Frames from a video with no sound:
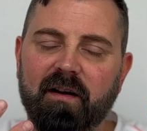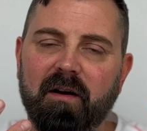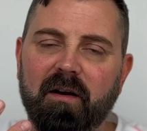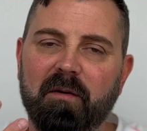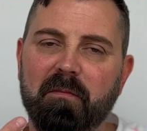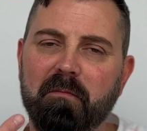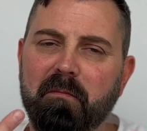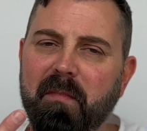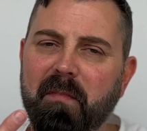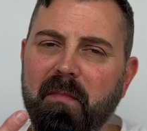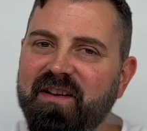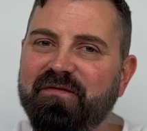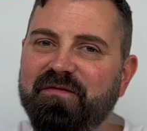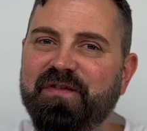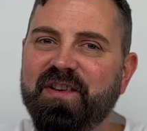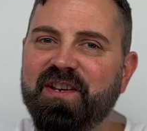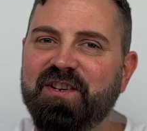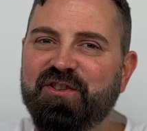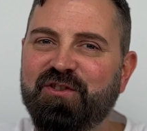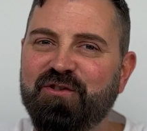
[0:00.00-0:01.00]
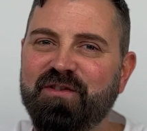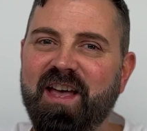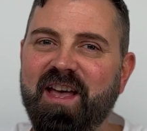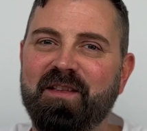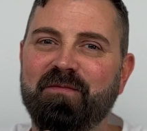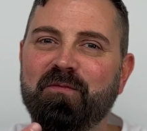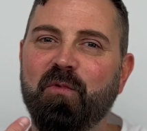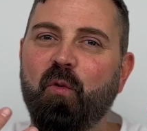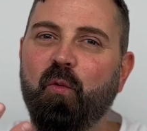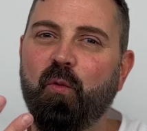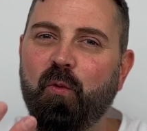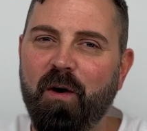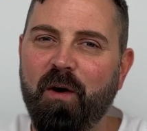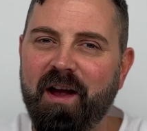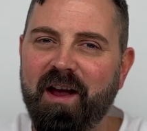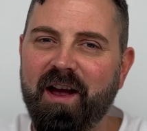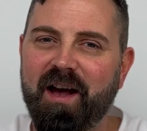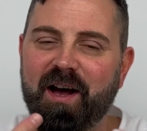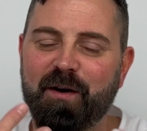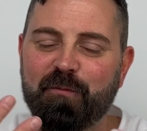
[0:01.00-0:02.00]
my vision and
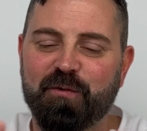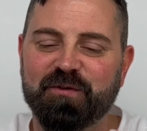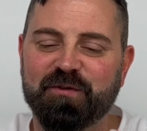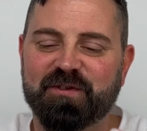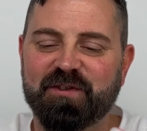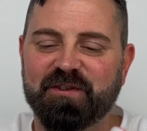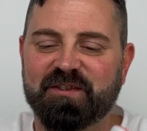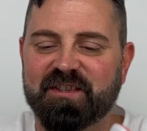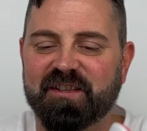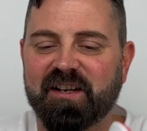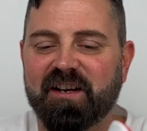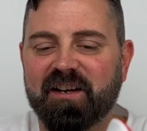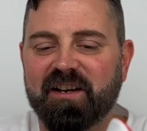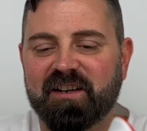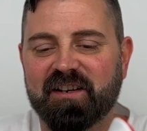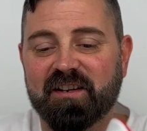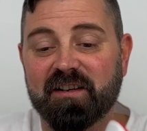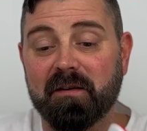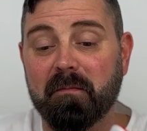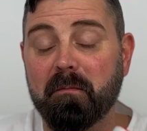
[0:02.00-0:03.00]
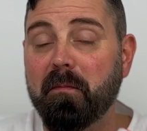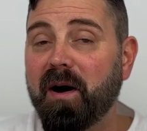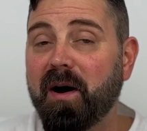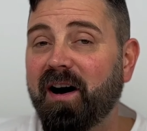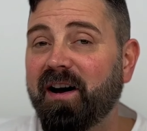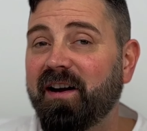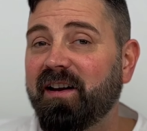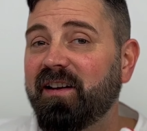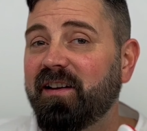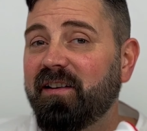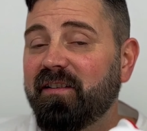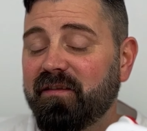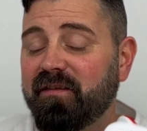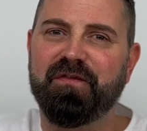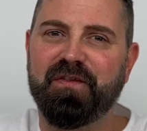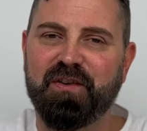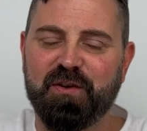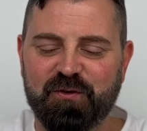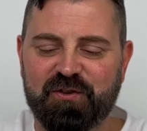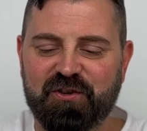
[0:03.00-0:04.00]
where I want to take my
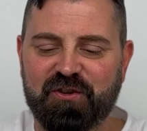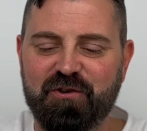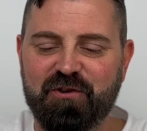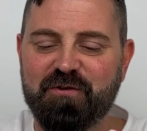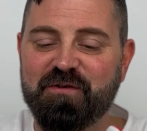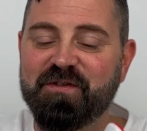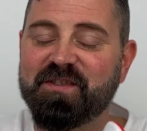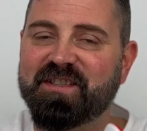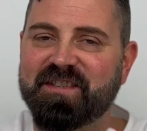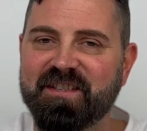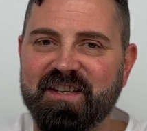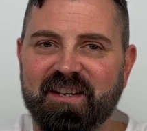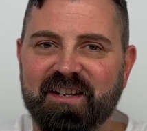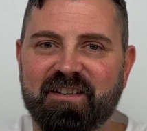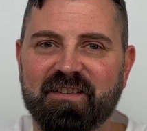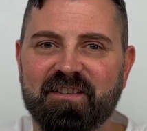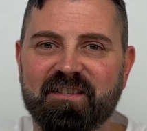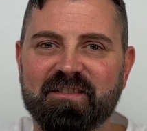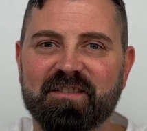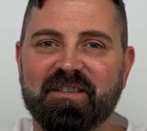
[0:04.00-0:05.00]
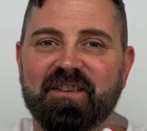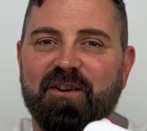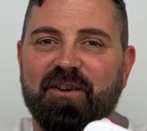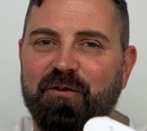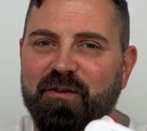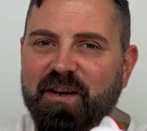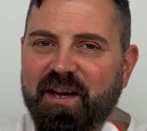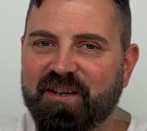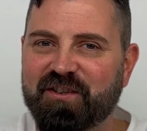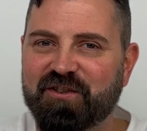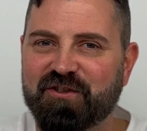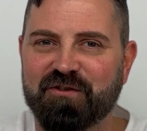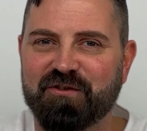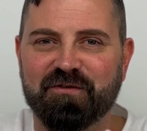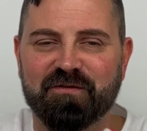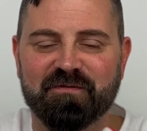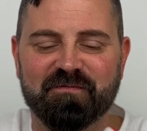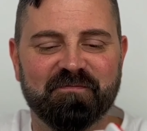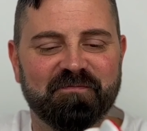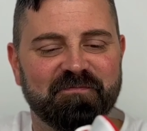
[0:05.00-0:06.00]
future sneaker collection.
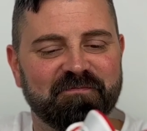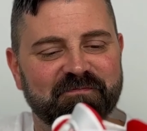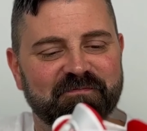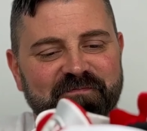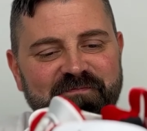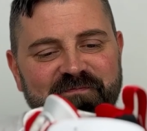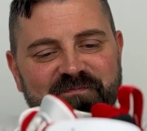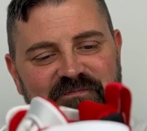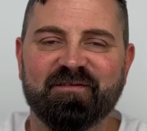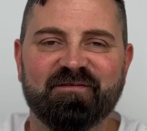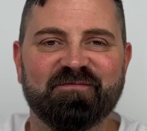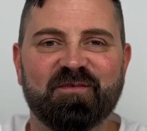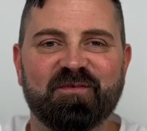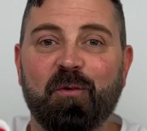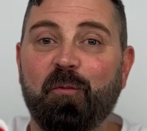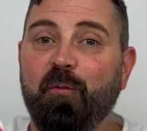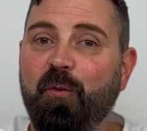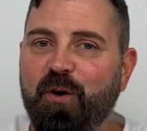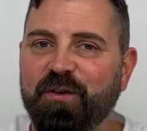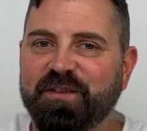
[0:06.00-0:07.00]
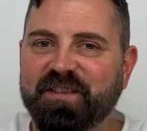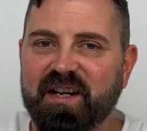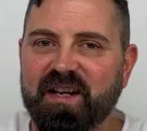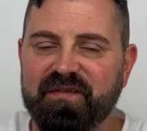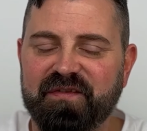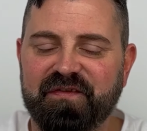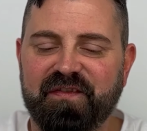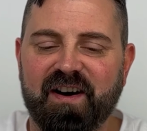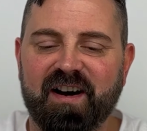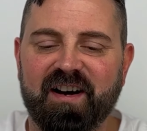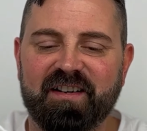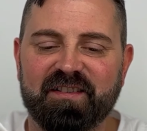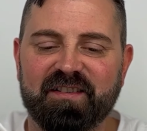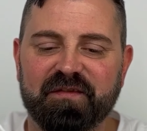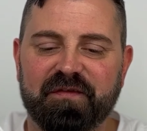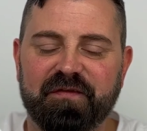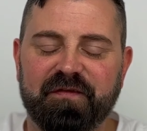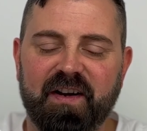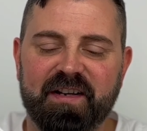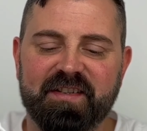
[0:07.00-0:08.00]
What I find
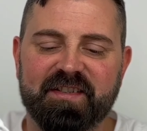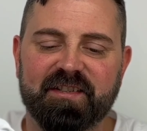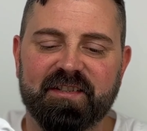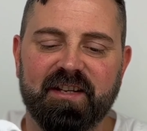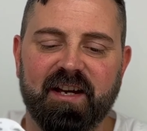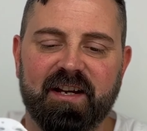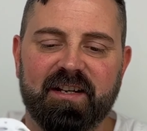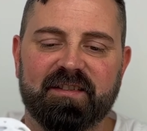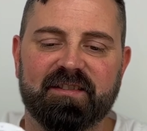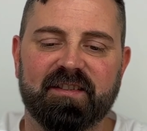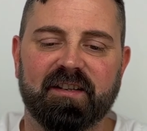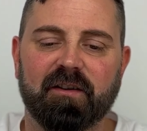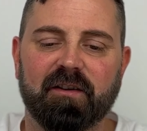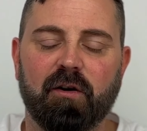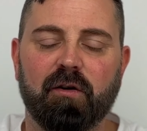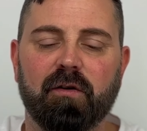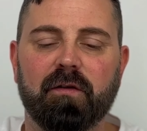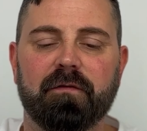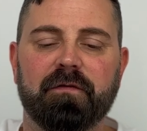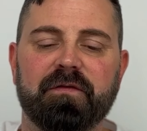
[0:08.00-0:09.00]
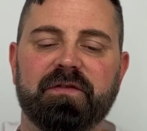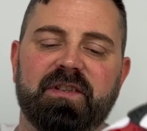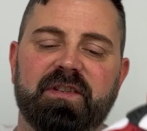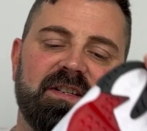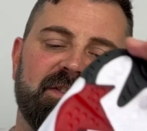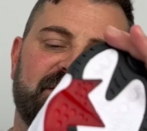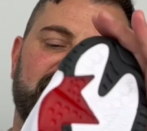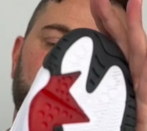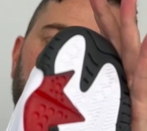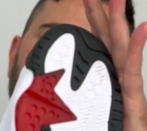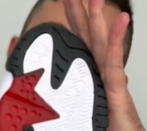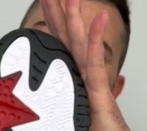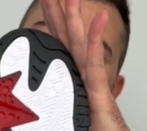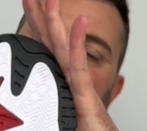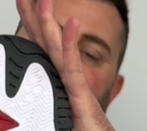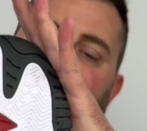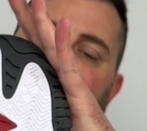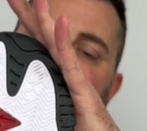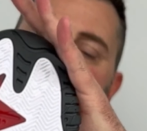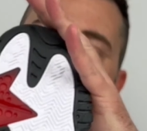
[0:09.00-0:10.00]
fascinating of this
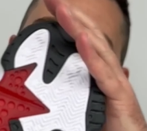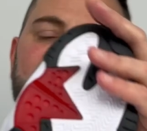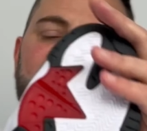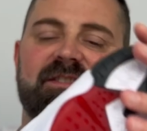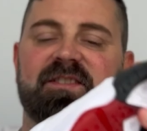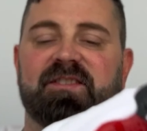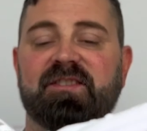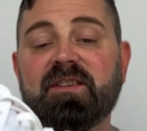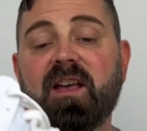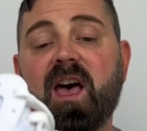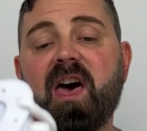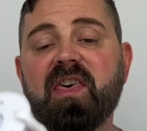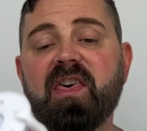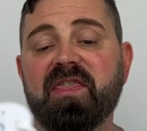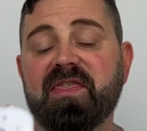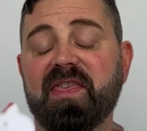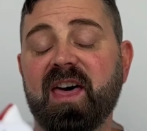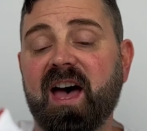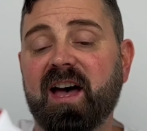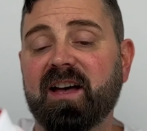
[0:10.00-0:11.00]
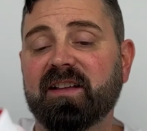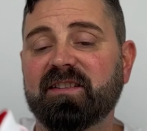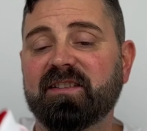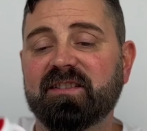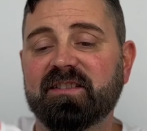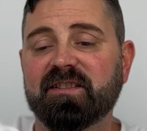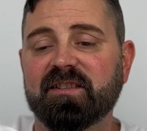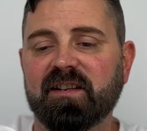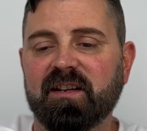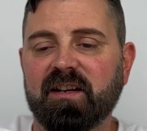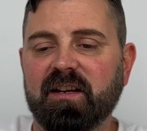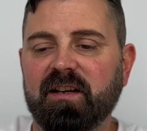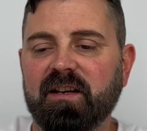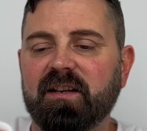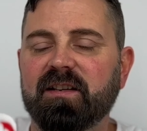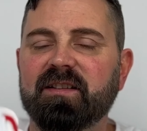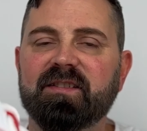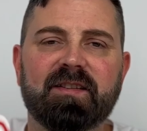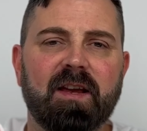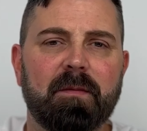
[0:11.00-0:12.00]
shoe is that
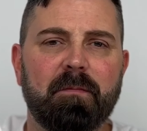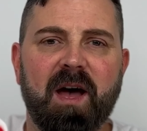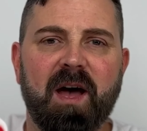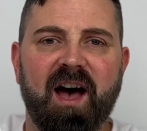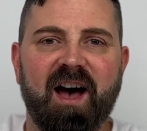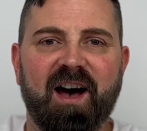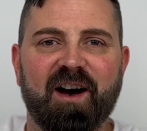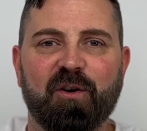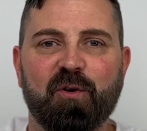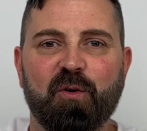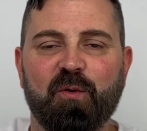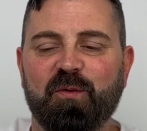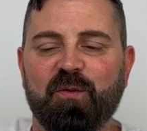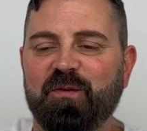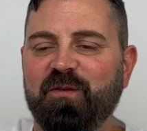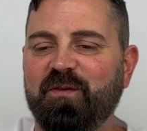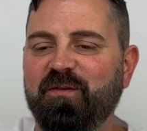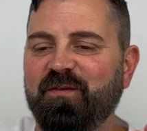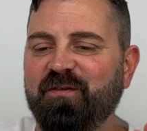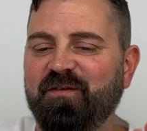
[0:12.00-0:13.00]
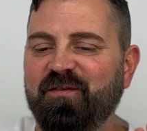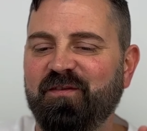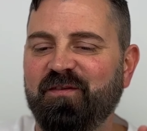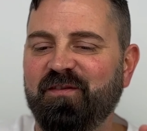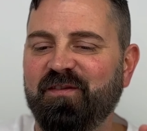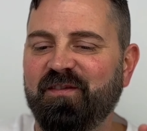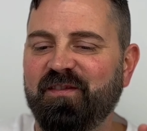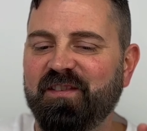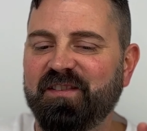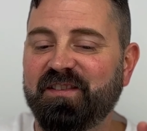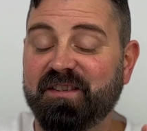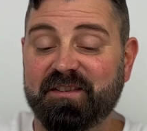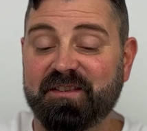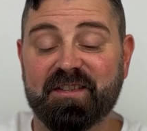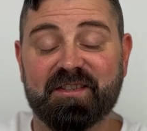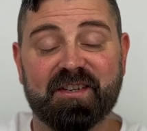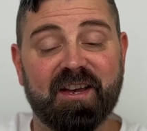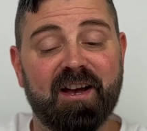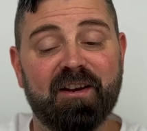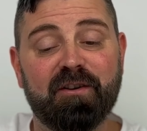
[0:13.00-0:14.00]
somehow the
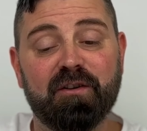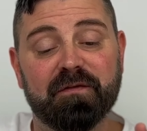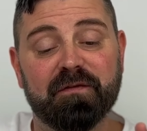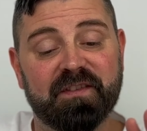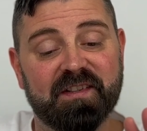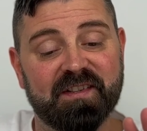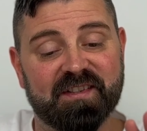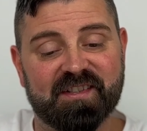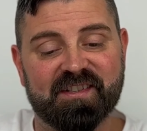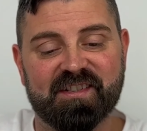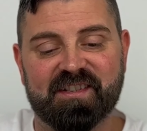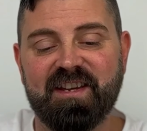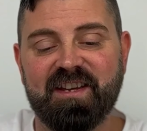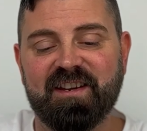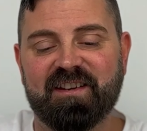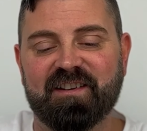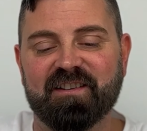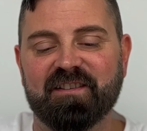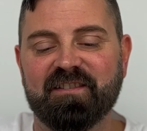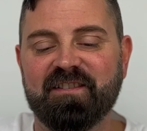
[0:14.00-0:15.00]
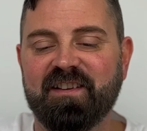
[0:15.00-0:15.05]
design of this sneaker